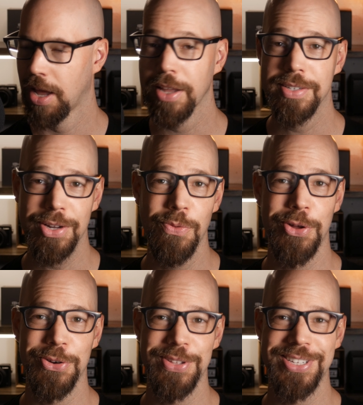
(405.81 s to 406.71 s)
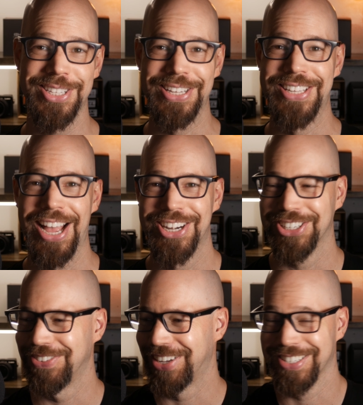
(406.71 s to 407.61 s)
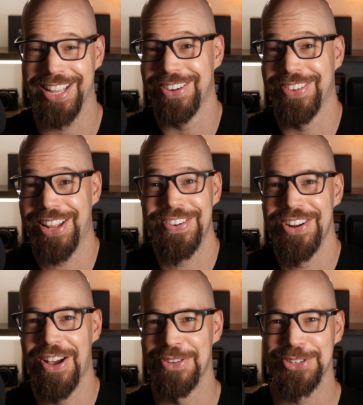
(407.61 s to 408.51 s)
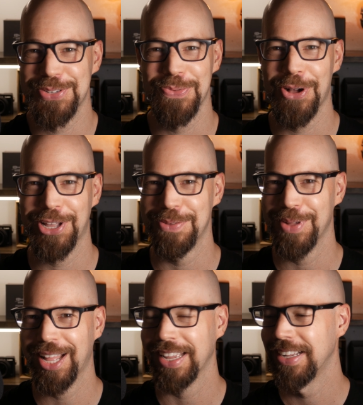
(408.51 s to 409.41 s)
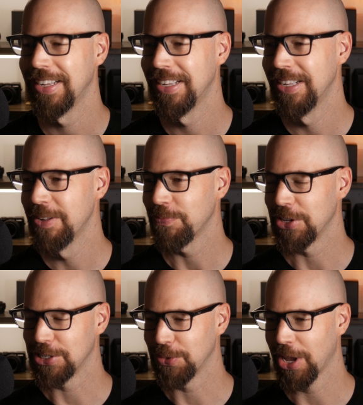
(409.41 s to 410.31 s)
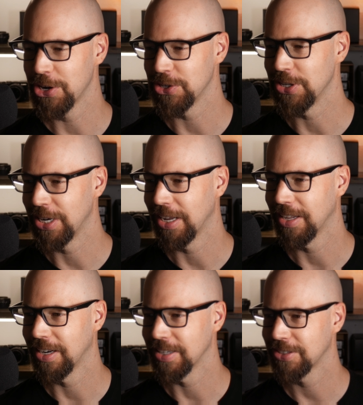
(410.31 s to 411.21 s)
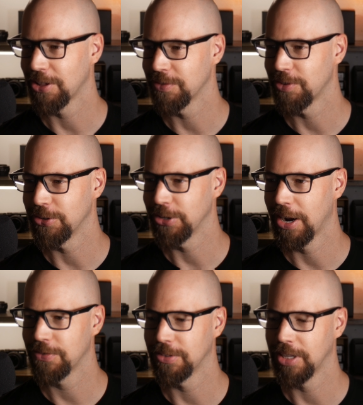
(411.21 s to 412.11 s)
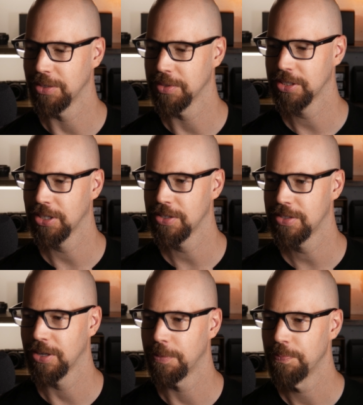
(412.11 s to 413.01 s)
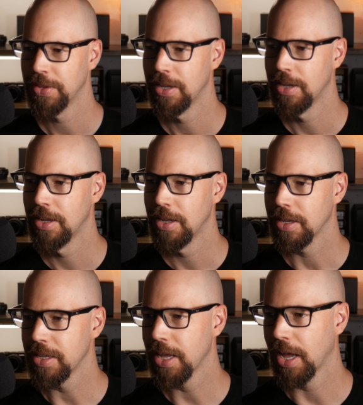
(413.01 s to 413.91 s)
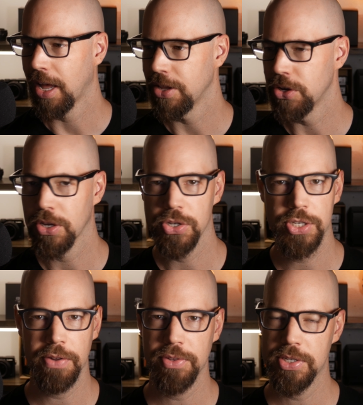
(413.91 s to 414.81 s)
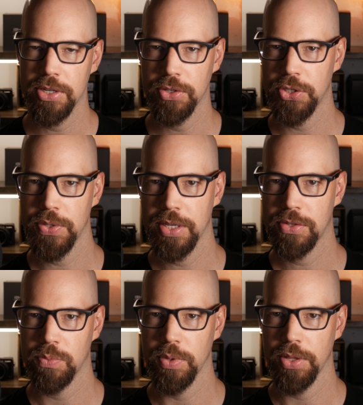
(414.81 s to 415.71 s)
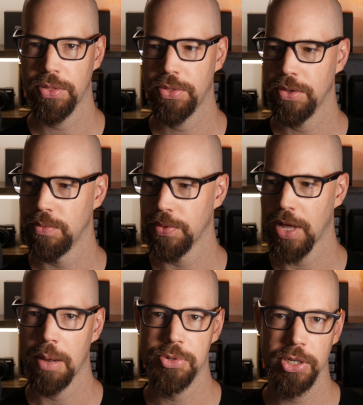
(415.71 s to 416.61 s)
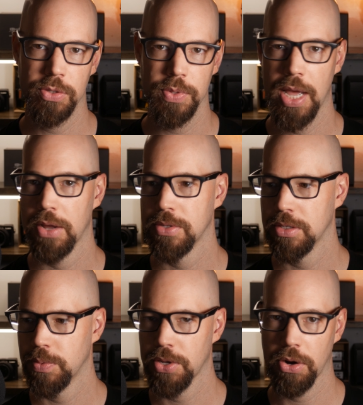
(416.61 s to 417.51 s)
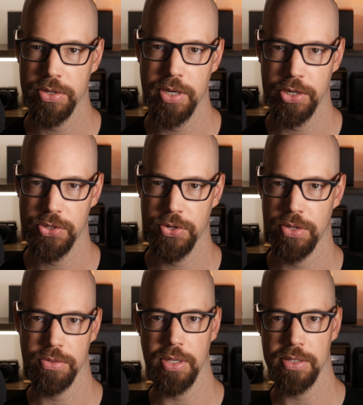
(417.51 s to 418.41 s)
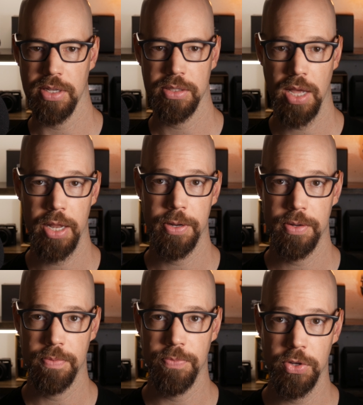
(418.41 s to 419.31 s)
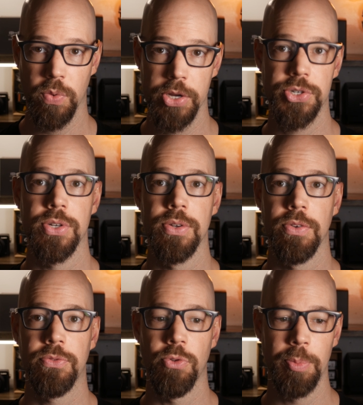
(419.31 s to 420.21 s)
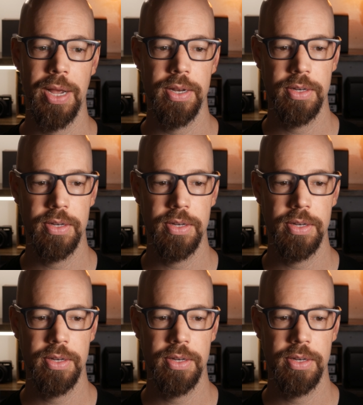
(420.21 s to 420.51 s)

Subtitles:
still wonder these things actually, because I don't know. I was just walking by this location and I saw the photograph. The light was good. So yeah, you can definitely still do this with objects, with houses, with architecture and things like that. The question format